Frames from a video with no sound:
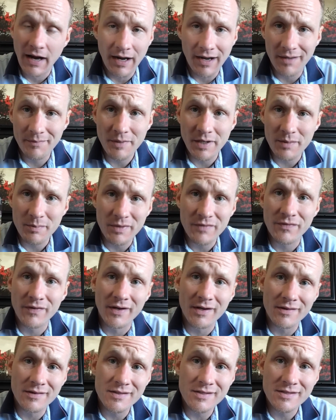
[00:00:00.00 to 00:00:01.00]
I'm not a big
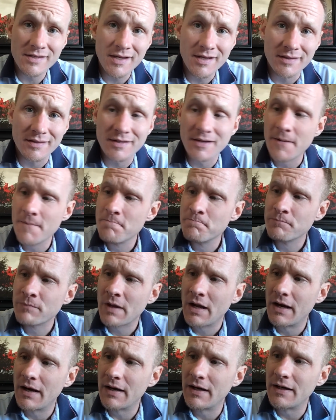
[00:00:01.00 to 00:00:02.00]
fan of this scent.
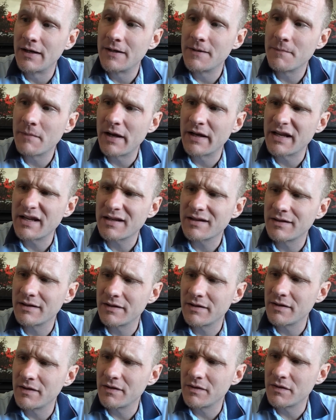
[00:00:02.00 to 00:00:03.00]
Um, I
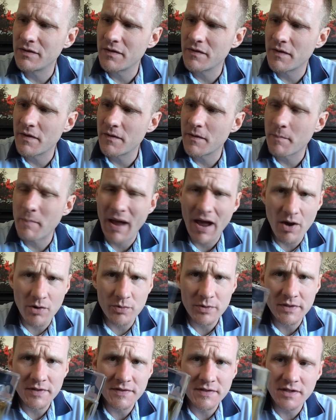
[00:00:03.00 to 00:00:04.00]
eh, the, the,
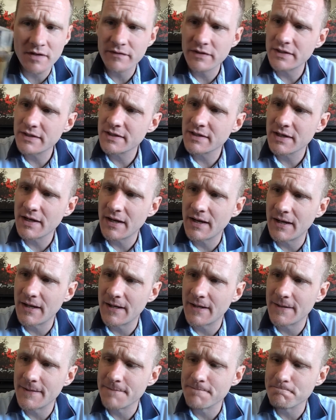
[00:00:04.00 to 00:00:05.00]
powderiness of it.
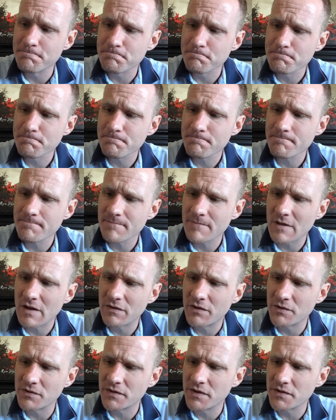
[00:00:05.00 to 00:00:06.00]
Um,
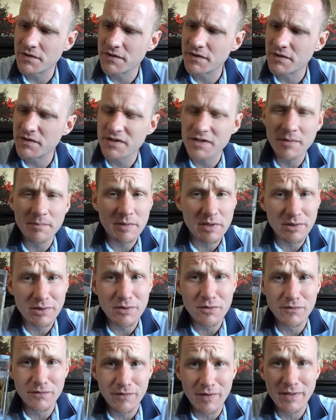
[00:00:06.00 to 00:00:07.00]
there, there's there's something a
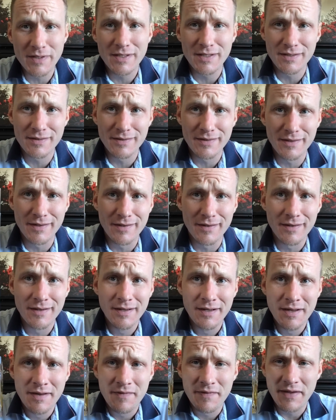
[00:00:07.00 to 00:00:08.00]
little funky in there
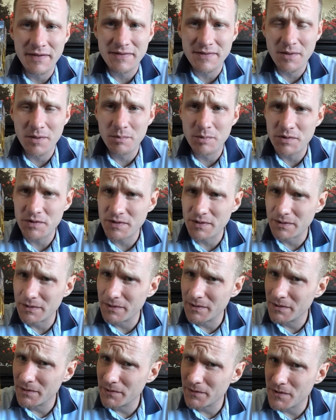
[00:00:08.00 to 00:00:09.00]
that's almost a
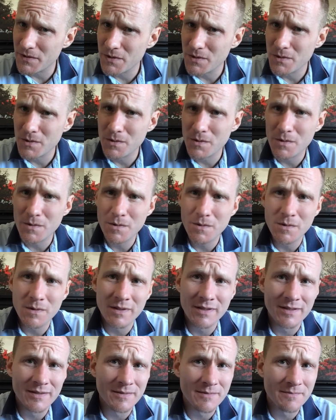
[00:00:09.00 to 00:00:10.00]
little too